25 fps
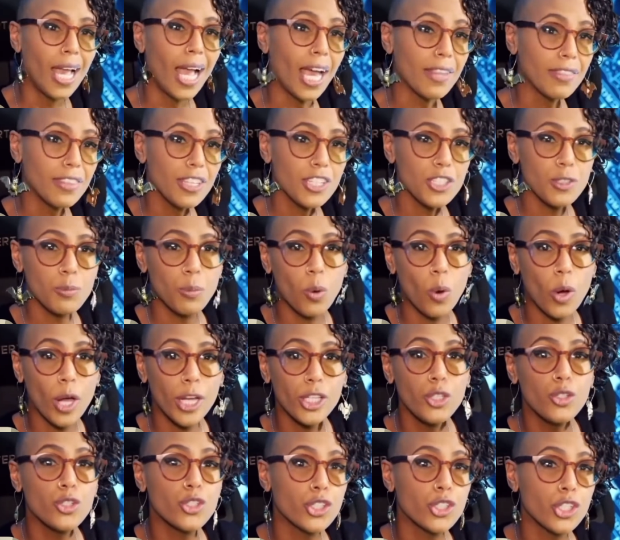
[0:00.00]
At this point,
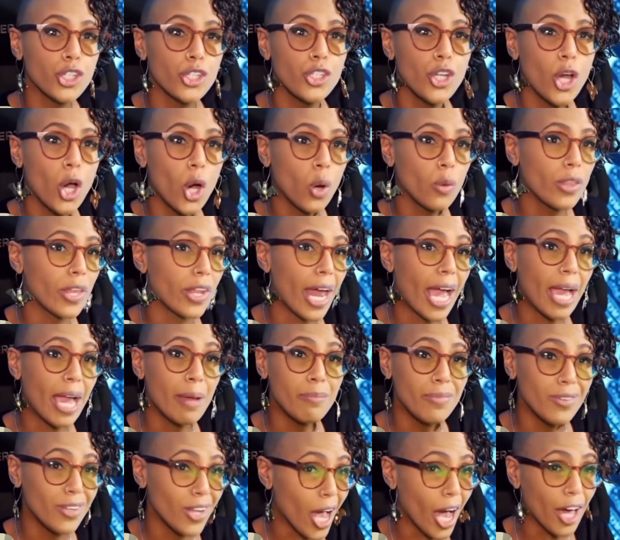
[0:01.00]
you should know that
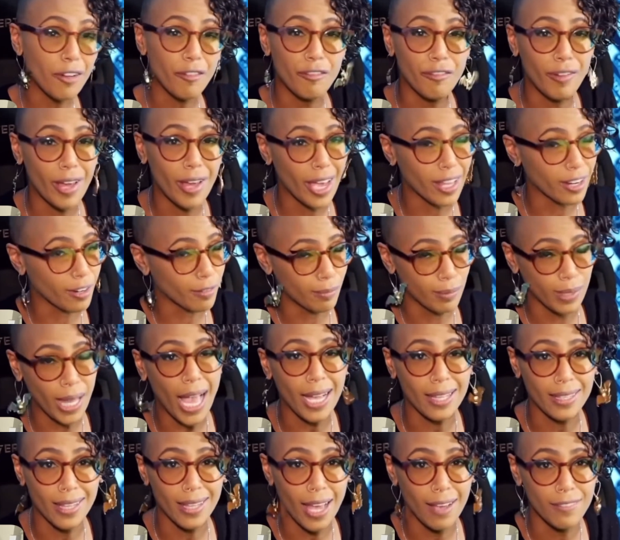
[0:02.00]
I'm not a fan of
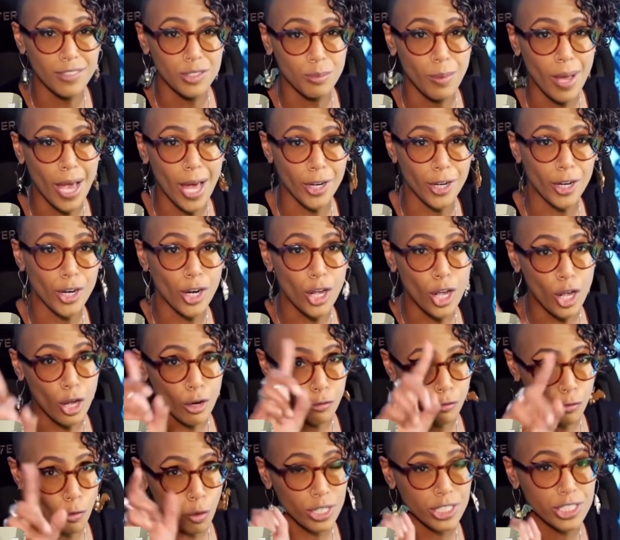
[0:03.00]
Black Lives Matter
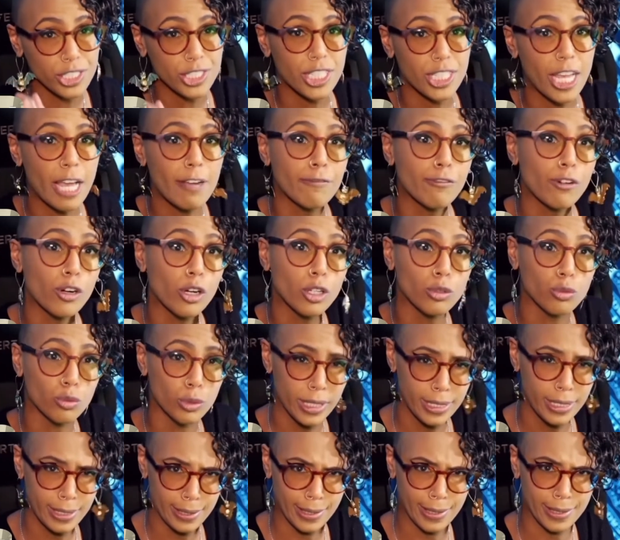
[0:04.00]
for several
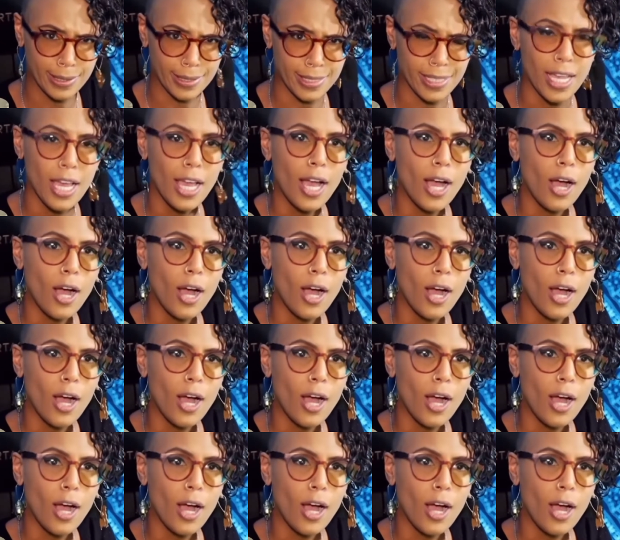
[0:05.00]
reasons.